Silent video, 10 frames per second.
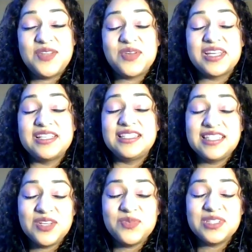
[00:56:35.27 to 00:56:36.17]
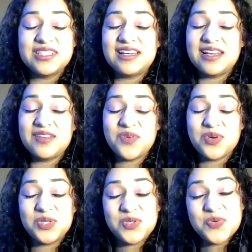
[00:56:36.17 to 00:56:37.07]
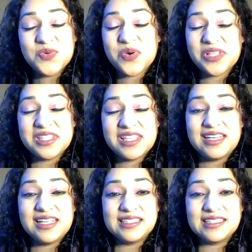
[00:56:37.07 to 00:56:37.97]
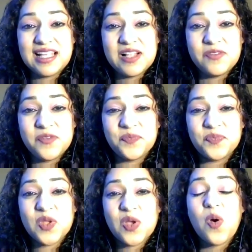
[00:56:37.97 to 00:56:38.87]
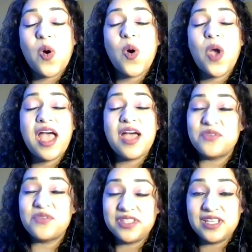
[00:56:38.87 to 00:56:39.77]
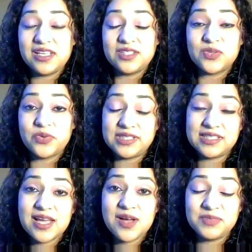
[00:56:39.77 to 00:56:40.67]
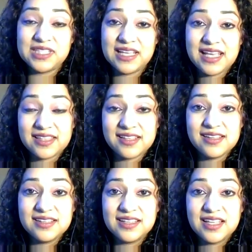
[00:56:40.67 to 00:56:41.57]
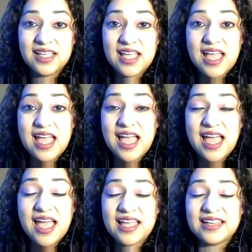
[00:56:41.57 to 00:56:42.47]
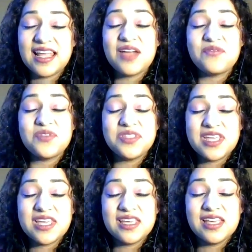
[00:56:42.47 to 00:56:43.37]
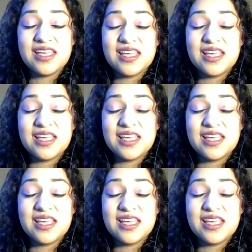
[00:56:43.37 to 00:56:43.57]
and you continue to live your true, authentic self, everything is going to come together. And everything,